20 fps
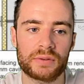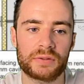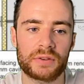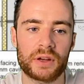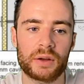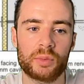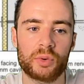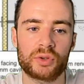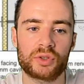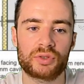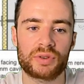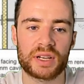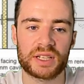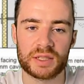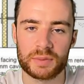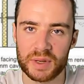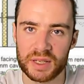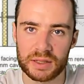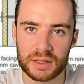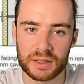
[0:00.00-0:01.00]
or the thermal
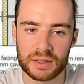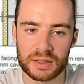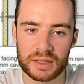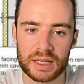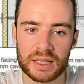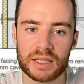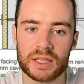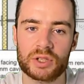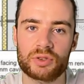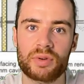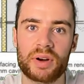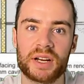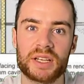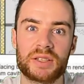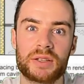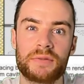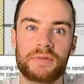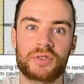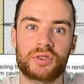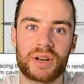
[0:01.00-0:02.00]
transmittance, is the
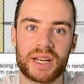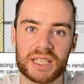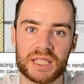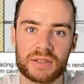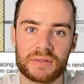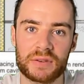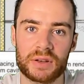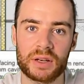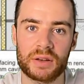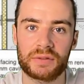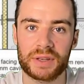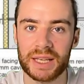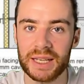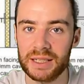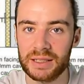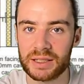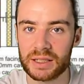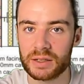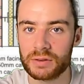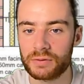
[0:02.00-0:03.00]
rate of transfer of
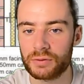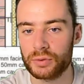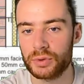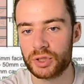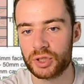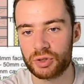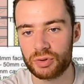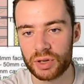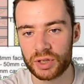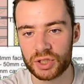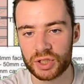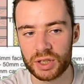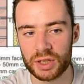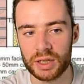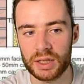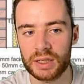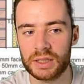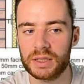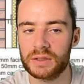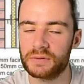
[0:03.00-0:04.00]
heat through a
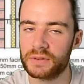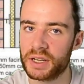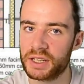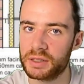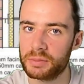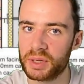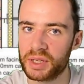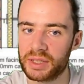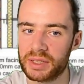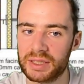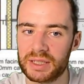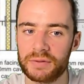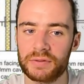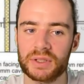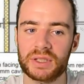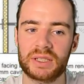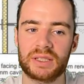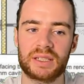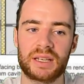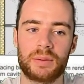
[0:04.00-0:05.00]
structure divided by the
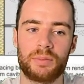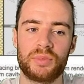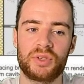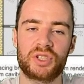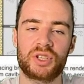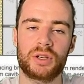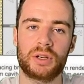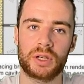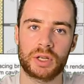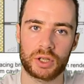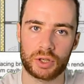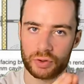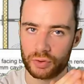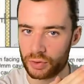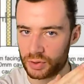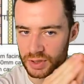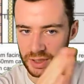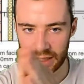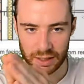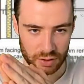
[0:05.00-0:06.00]
difference in temperature
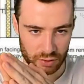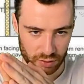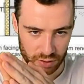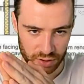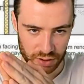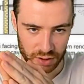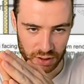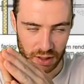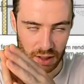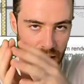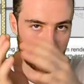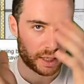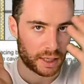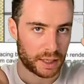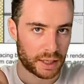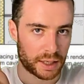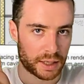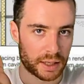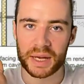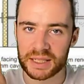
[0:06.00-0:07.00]
across that structure.
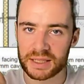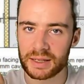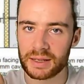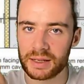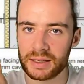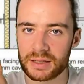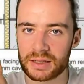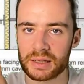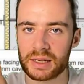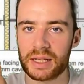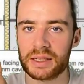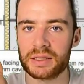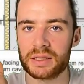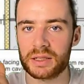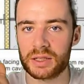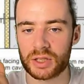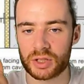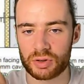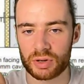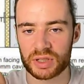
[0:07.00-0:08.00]
The better
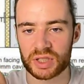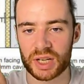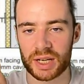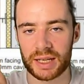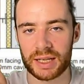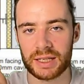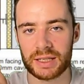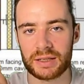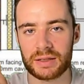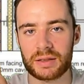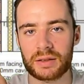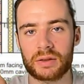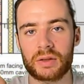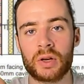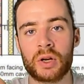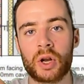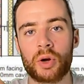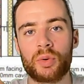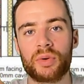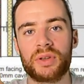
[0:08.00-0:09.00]
insulated the structure is,
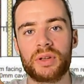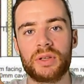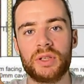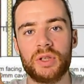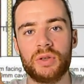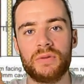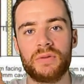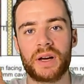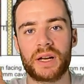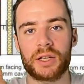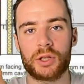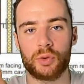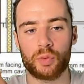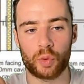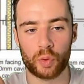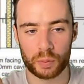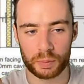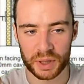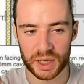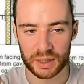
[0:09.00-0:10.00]
the lower the U value
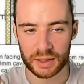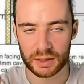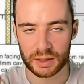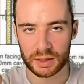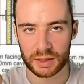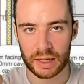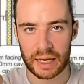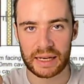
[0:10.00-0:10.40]
will be.